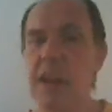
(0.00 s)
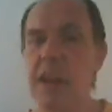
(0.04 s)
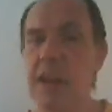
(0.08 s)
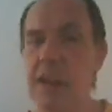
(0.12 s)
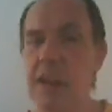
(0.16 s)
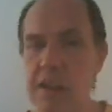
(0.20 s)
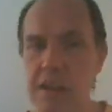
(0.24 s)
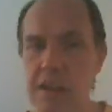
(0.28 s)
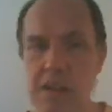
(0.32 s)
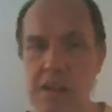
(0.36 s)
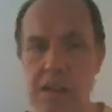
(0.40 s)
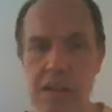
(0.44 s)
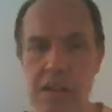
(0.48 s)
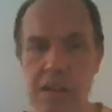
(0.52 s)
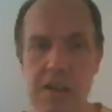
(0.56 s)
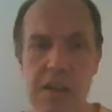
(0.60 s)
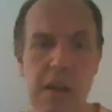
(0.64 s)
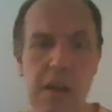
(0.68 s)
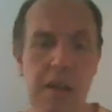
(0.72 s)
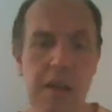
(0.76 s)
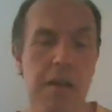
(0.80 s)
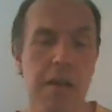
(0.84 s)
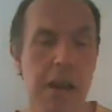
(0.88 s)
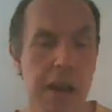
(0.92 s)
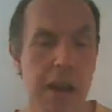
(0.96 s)
and you
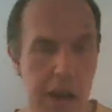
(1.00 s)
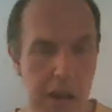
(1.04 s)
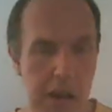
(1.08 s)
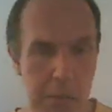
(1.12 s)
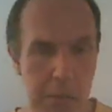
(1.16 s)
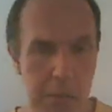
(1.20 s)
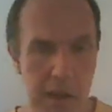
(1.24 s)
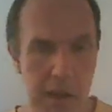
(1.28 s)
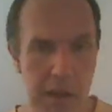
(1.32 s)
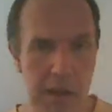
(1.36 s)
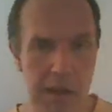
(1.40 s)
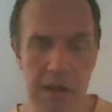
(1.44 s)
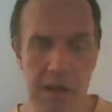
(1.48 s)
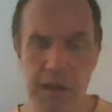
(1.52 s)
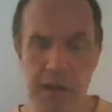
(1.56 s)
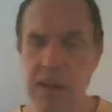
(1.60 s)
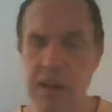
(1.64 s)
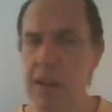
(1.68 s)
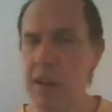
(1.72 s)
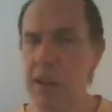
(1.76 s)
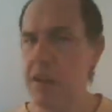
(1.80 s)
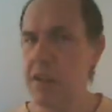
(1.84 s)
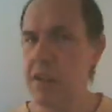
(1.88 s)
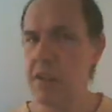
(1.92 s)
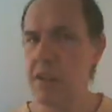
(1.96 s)
go Amen.
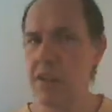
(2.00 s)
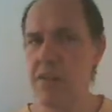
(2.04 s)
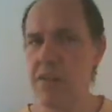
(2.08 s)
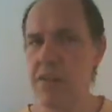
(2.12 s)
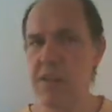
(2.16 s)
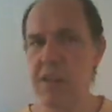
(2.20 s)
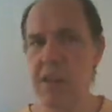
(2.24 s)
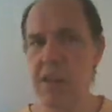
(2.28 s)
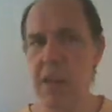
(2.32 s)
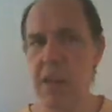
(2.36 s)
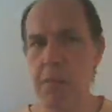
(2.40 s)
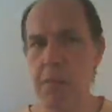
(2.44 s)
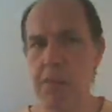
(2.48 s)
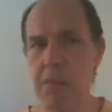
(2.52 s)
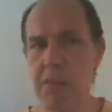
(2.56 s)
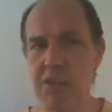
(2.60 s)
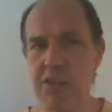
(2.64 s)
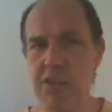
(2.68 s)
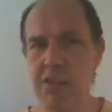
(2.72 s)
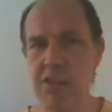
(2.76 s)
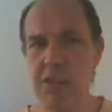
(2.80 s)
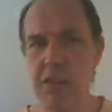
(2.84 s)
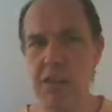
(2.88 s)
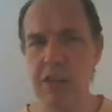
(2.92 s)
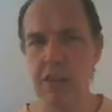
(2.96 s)
That's a
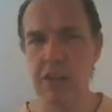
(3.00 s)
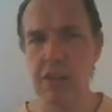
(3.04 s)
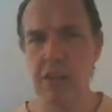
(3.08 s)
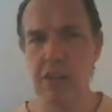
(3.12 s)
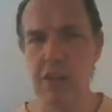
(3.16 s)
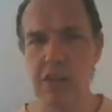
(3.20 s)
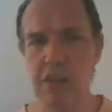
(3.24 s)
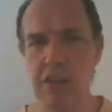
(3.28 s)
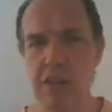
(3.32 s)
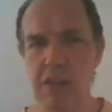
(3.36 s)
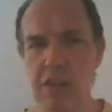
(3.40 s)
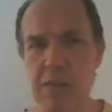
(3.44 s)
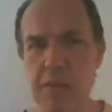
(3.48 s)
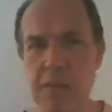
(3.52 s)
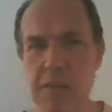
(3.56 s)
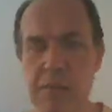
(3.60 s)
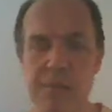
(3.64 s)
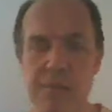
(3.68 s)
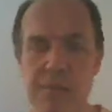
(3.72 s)
Kabbalistic cross.